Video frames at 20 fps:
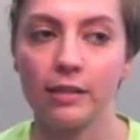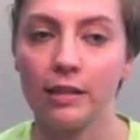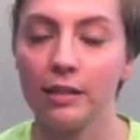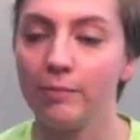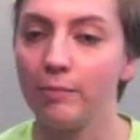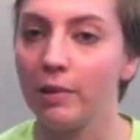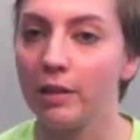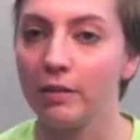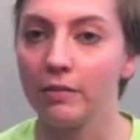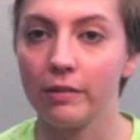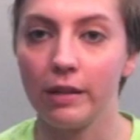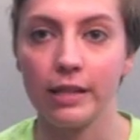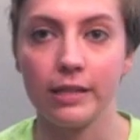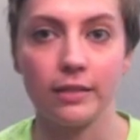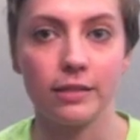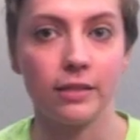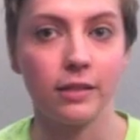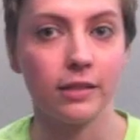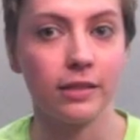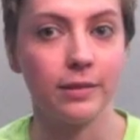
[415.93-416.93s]
He'd been
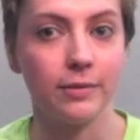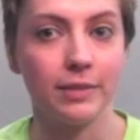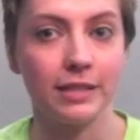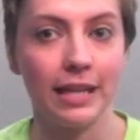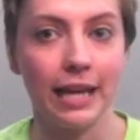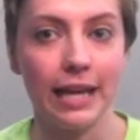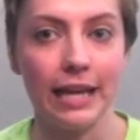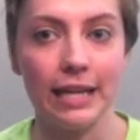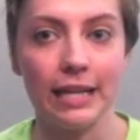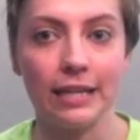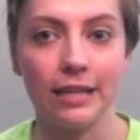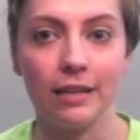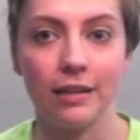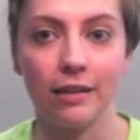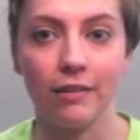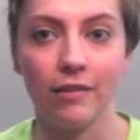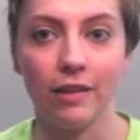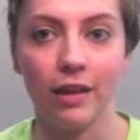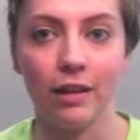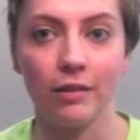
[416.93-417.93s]
raced till he was 8
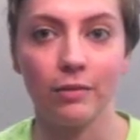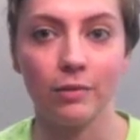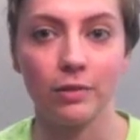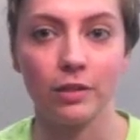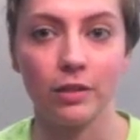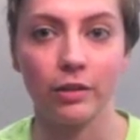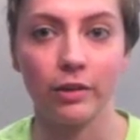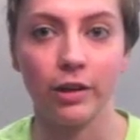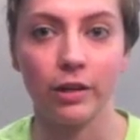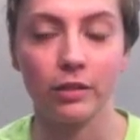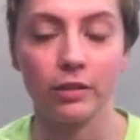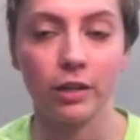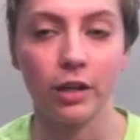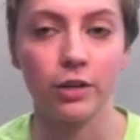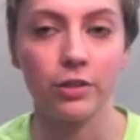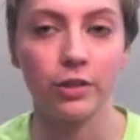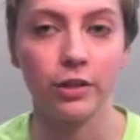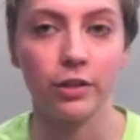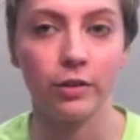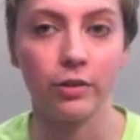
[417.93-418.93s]
and then was a
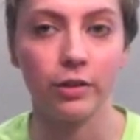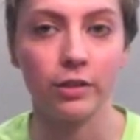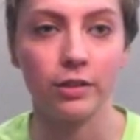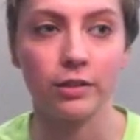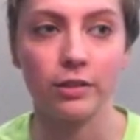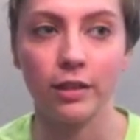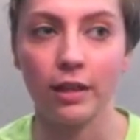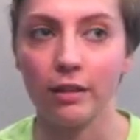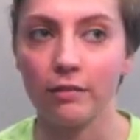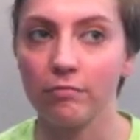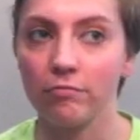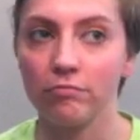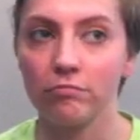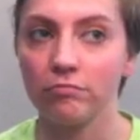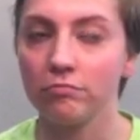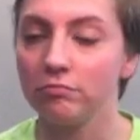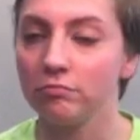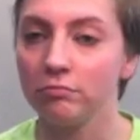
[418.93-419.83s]
cross-country horse that